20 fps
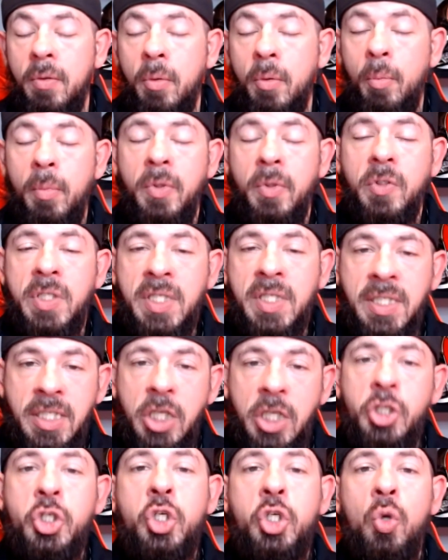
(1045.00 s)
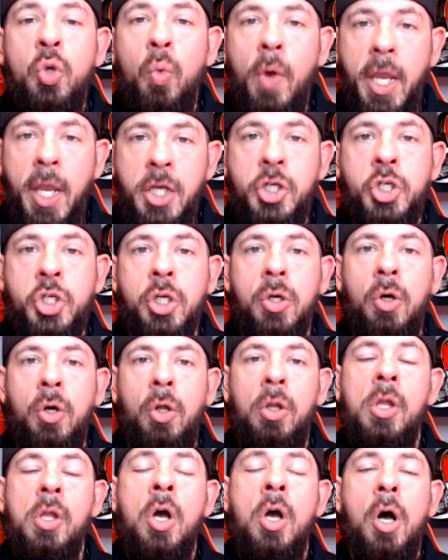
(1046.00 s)
situational
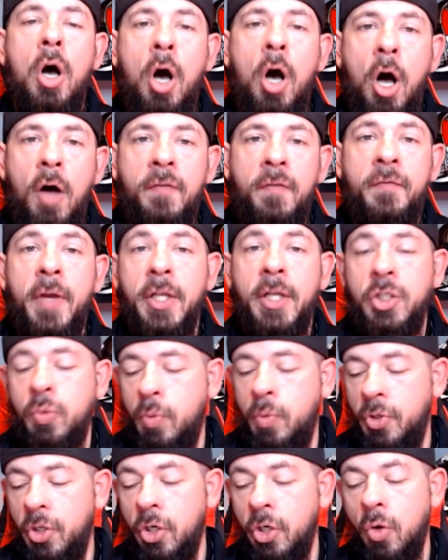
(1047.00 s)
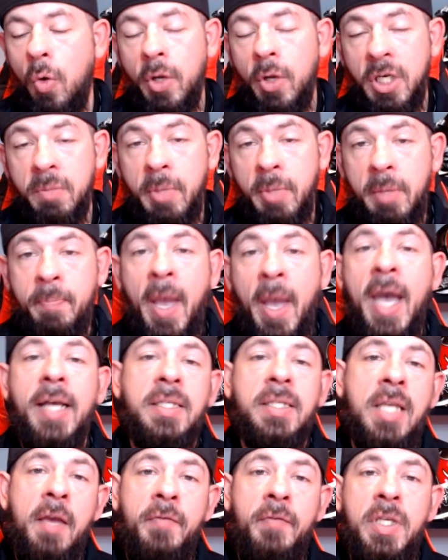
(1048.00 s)
offense where they're going to be pass
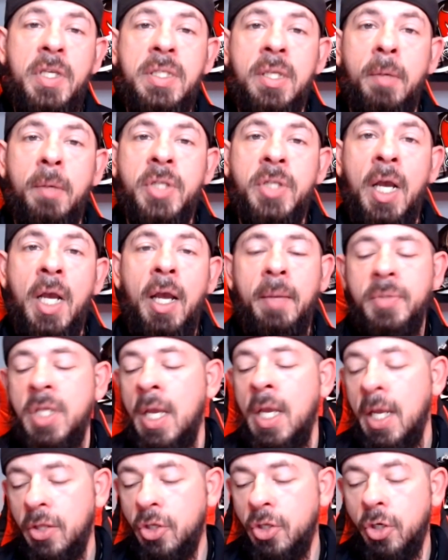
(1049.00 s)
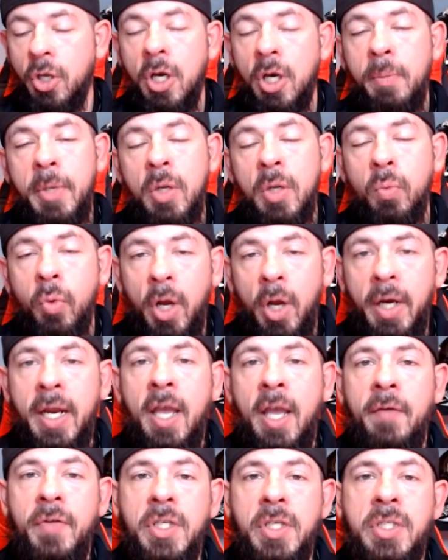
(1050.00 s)
heavy sometimes, they're going to be run
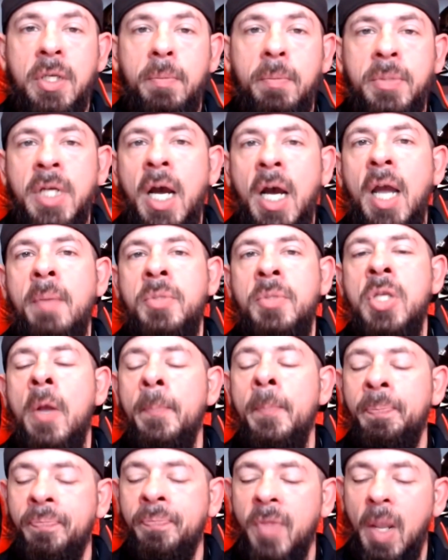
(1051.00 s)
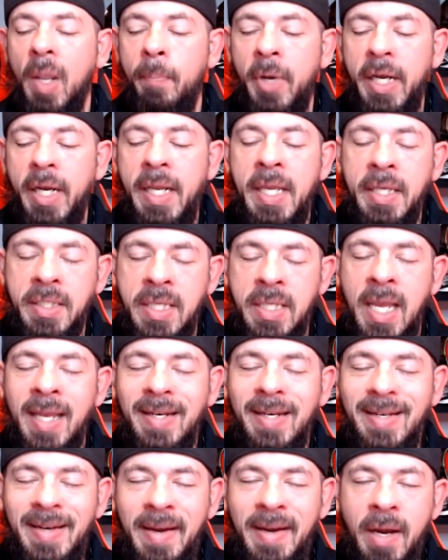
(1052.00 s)
heavy sometimes, but his
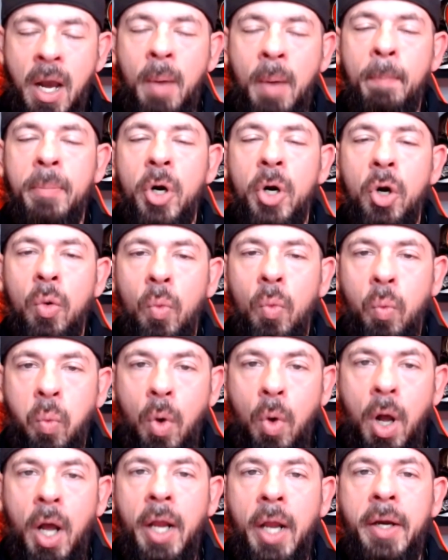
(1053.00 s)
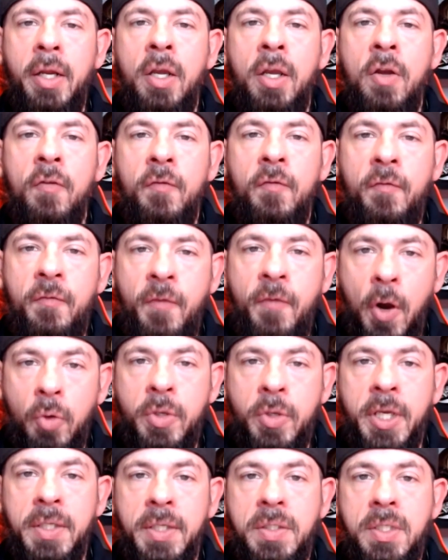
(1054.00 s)
number one
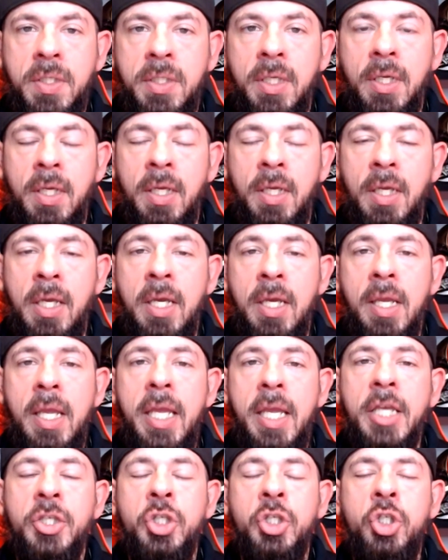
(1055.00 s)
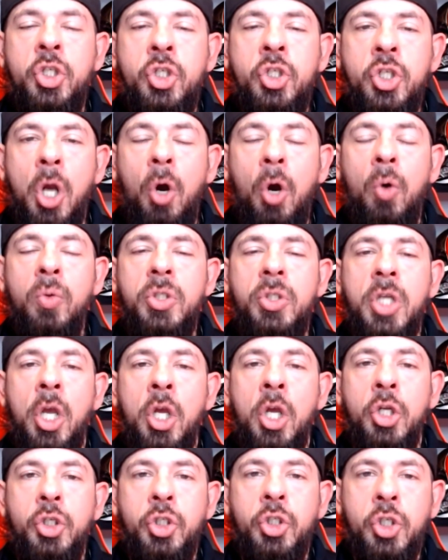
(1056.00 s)
focus is don't
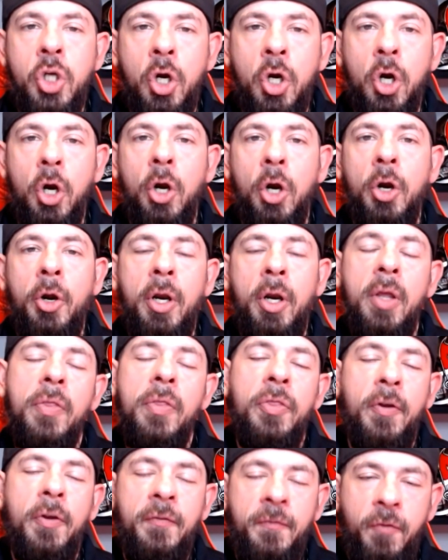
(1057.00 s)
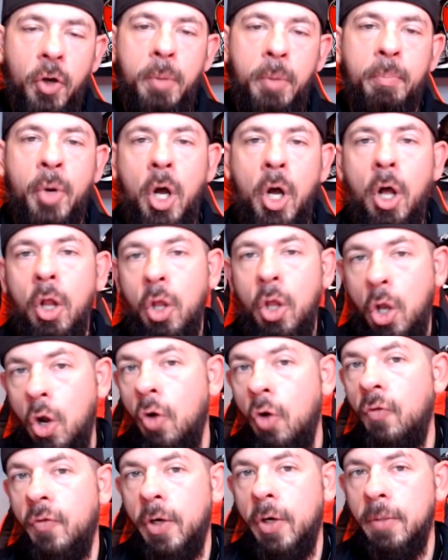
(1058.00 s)
turn the football over.